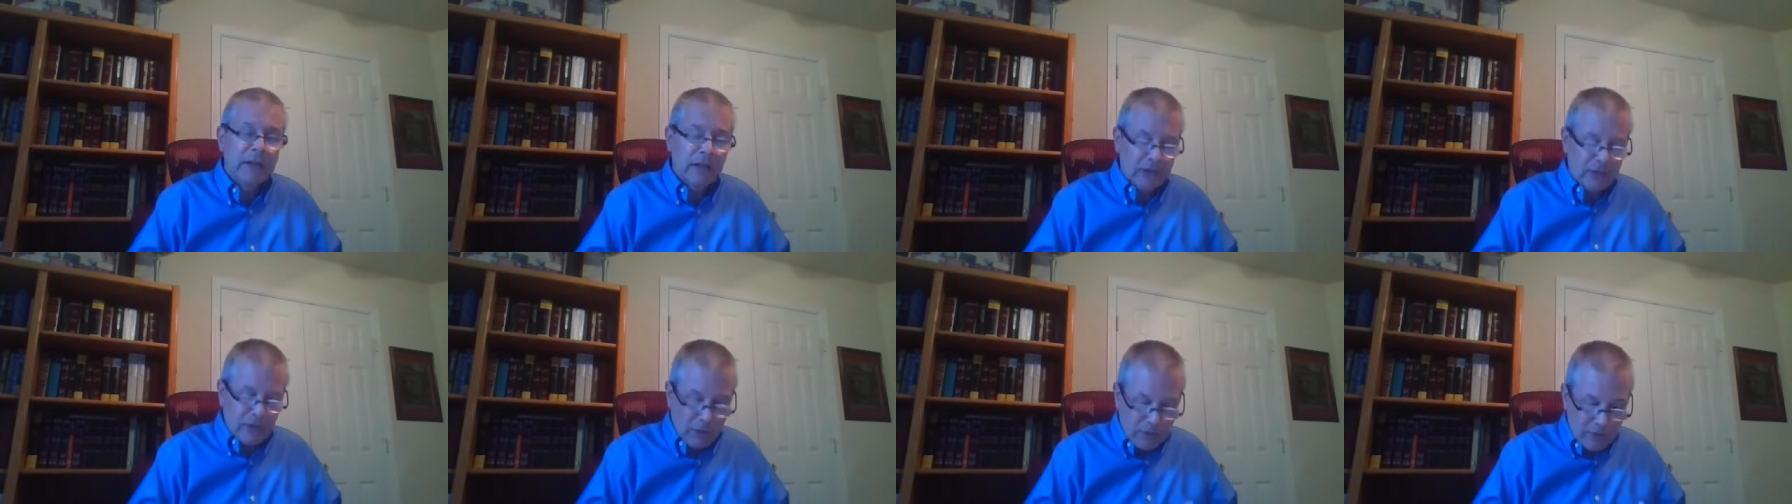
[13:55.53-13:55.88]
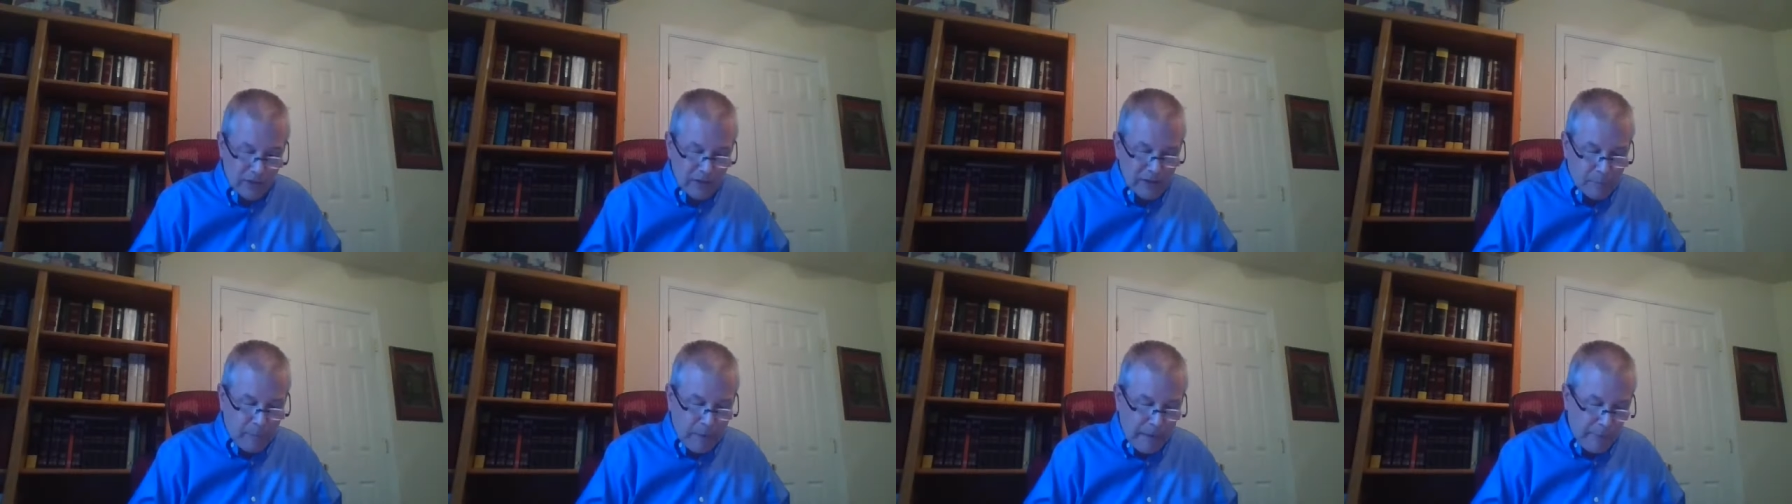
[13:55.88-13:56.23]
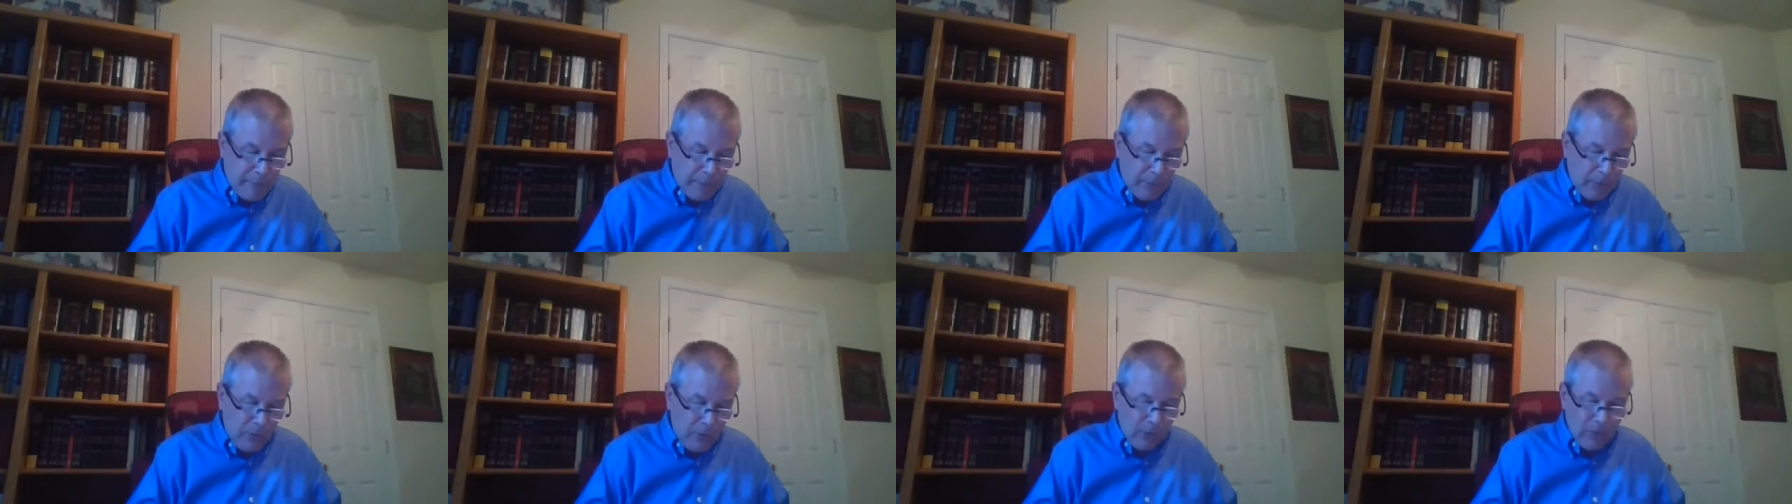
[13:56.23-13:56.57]
So these
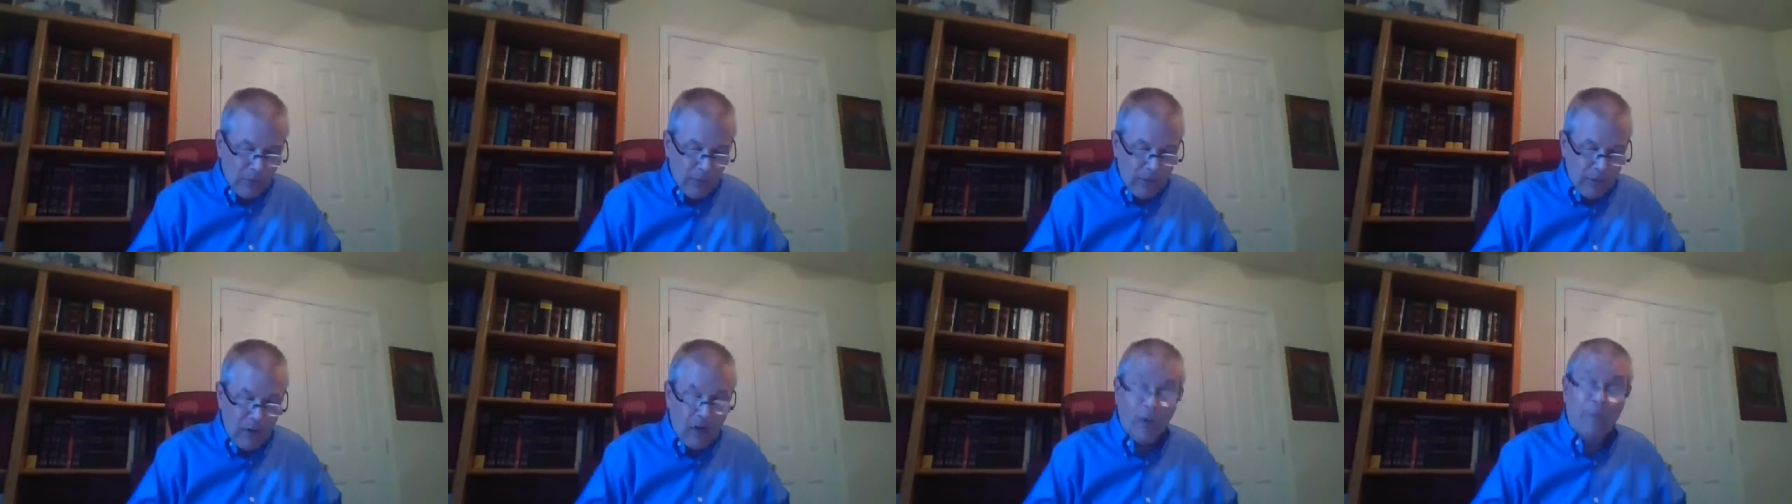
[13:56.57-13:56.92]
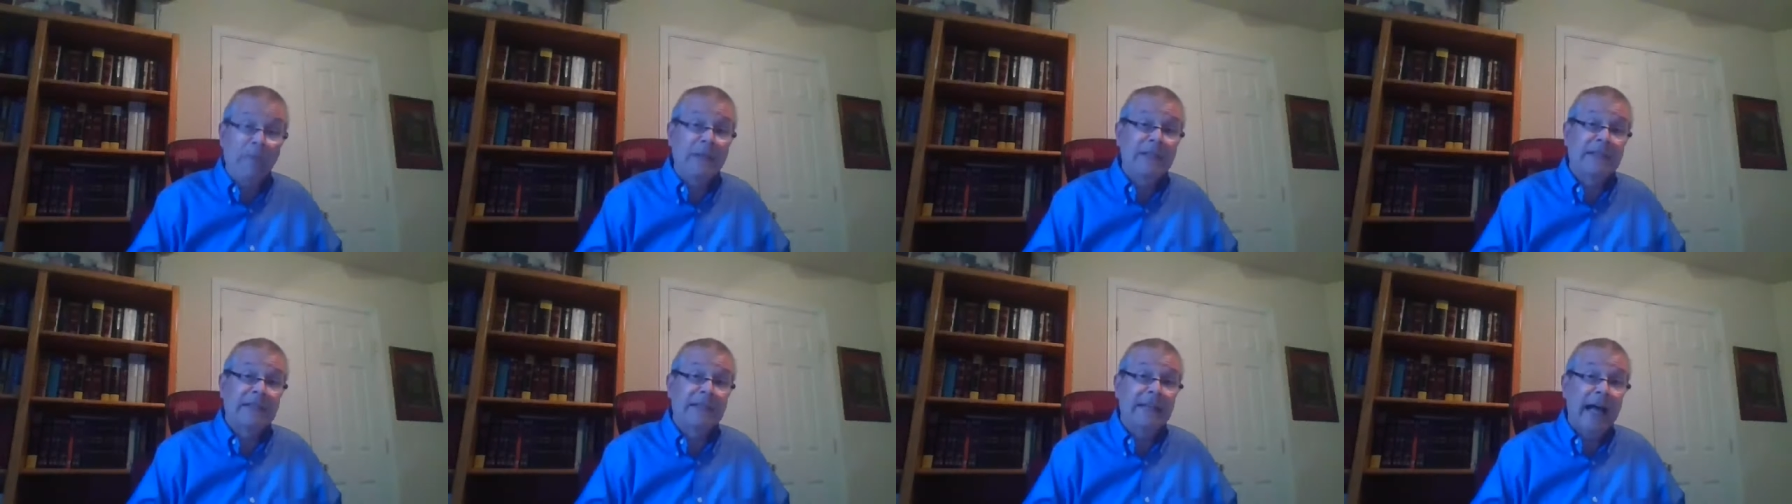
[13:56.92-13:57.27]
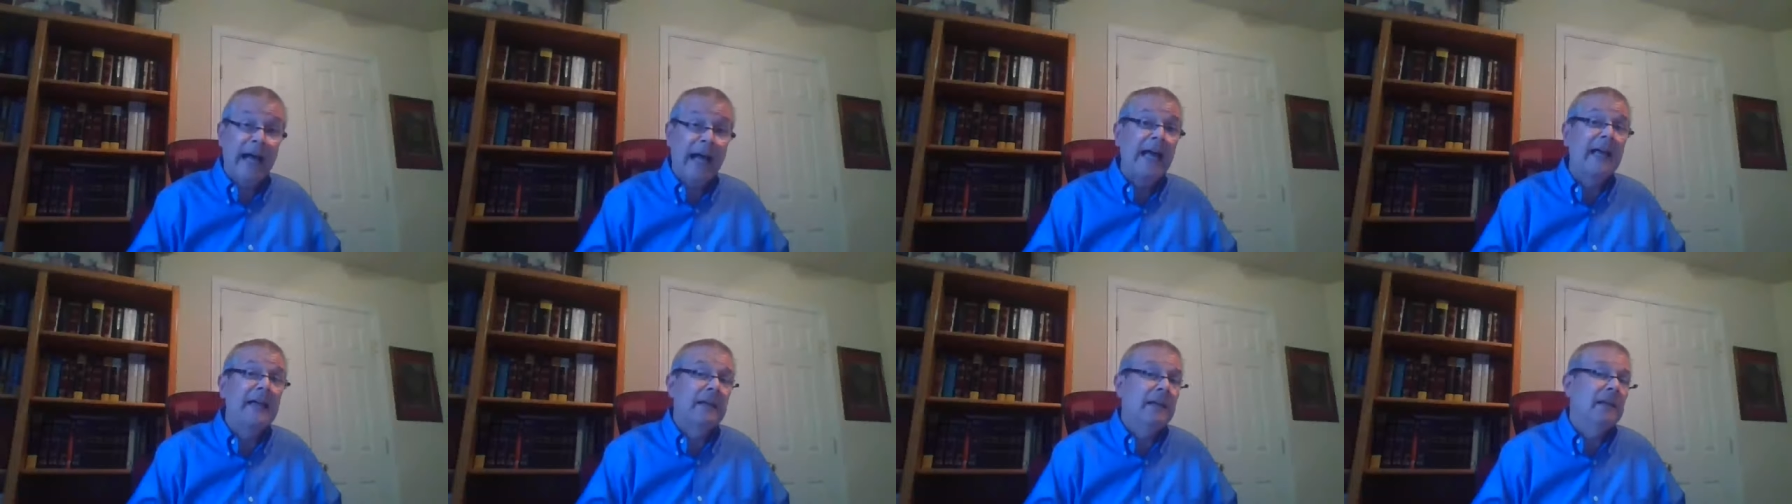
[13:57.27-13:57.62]
people are
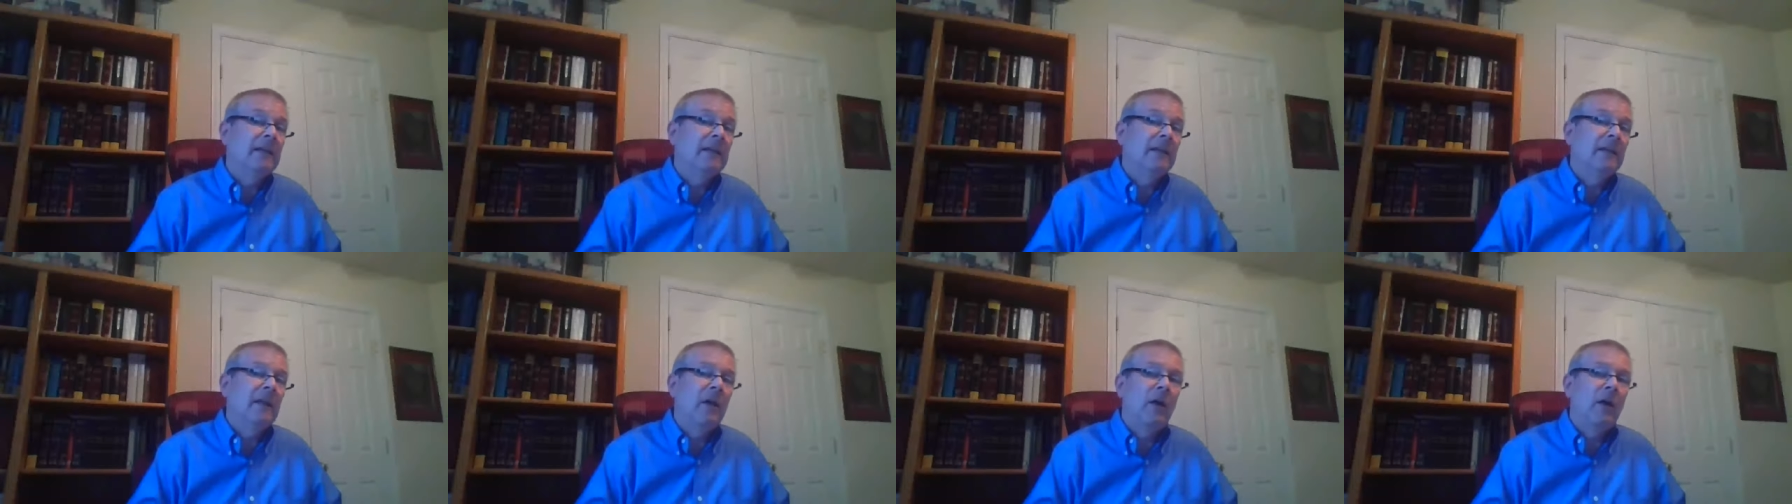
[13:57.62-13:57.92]
misguided,